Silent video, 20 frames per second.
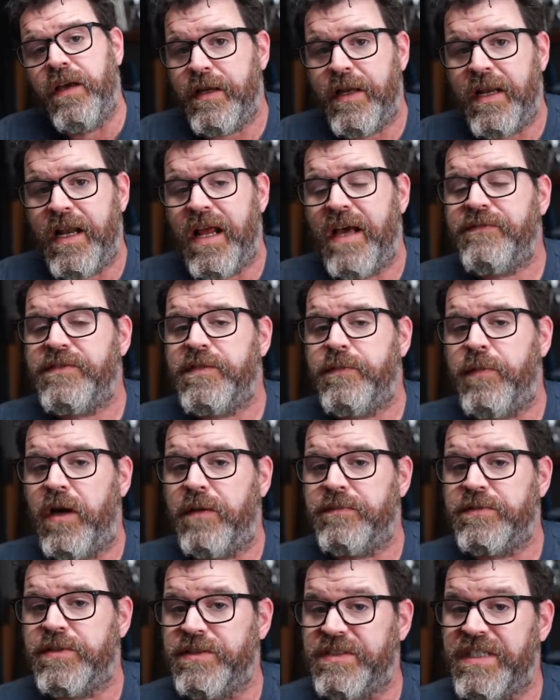and have some
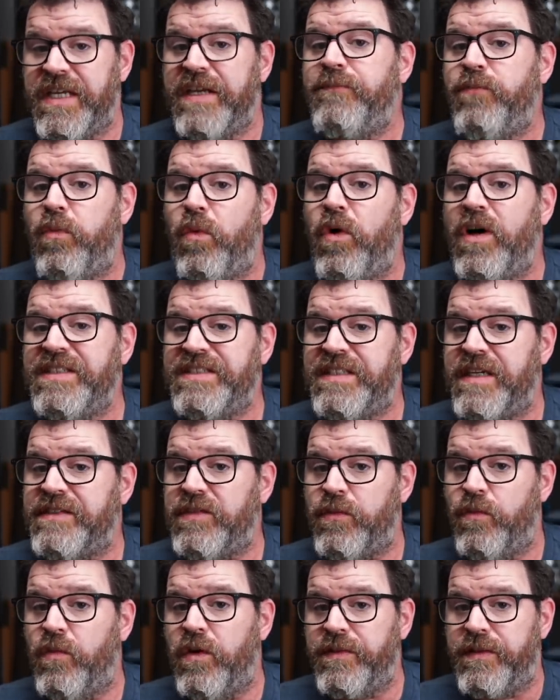options if one
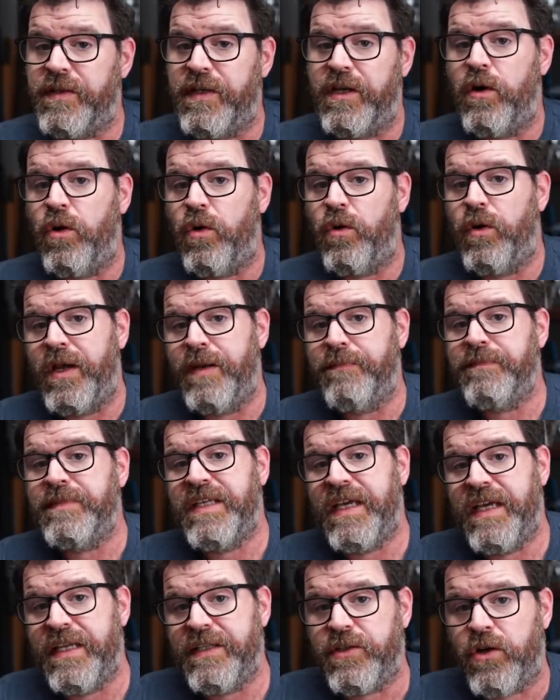doesn't want the
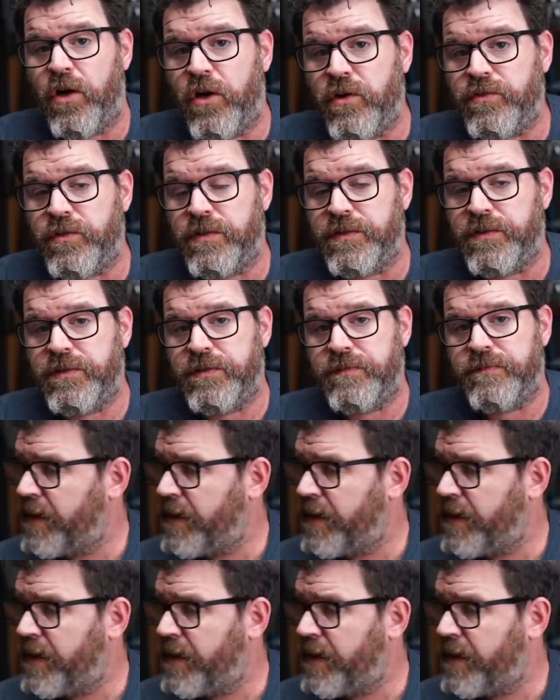OM10 cartridge.